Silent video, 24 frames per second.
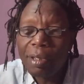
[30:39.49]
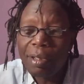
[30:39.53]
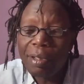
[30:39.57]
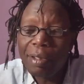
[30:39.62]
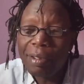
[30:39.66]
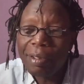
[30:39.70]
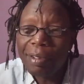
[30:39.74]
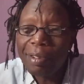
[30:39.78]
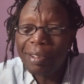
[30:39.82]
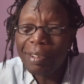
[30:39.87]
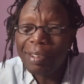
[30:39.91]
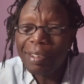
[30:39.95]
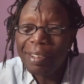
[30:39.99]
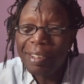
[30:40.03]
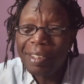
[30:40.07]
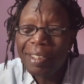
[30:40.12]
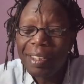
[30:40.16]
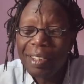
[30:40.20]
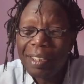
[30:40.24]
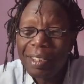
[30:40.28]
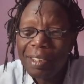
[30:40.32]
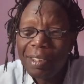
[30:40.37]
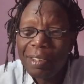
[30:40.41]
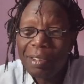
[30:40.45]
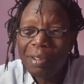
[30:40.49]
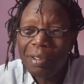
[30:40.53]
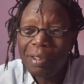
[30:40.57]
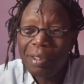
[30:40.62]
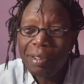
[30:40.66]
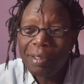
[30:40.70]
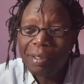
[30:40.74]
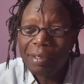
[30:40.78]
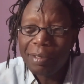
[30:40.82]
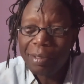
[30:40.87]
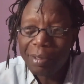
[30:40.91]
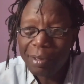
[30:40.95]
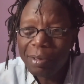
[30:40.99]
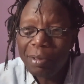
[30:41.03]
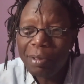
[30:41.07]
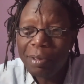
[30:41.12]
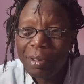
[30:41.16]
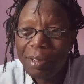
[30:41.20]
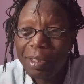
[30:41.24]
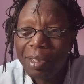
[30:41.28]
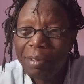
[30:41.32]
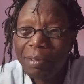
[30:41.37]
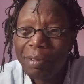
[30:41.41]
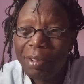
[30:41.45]

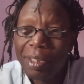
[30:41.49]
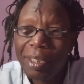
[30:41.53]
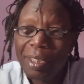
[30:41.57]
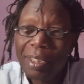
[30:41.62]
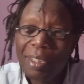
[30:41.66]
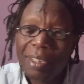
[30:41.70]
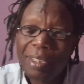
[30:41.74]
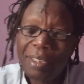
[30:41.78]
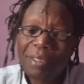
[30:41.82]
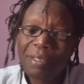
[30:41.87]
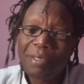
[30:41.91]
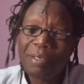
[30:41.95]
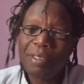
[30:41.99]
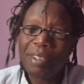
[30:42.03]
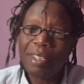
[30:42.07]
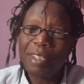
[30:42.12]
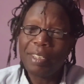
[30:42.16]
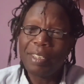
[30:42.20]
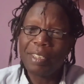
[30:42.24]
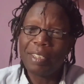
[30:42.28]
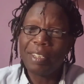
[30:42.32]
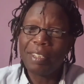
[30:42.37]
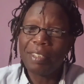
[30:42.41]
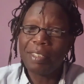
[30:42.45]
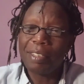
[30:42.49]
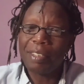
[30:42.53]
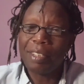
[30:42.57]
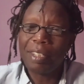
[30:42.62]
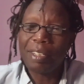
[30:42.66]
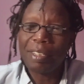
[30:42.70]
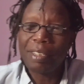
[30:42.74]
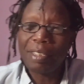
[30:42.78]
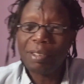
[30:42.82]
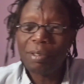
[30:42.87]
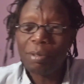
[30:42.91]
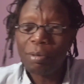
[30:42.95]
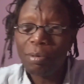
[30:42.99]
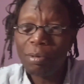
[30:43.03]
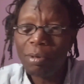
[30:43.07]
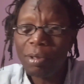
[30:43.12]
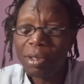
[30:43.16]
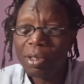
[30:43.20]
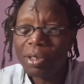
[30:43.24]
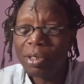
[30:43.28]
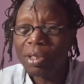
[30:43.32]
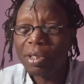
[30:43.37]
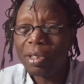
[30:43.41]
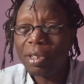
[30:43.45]
You give ideas, don't just
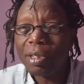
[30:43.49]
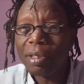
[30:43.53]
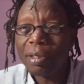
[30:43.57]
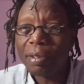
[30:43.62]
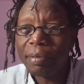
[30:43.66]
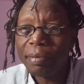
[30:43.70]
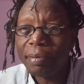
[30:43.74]
watch.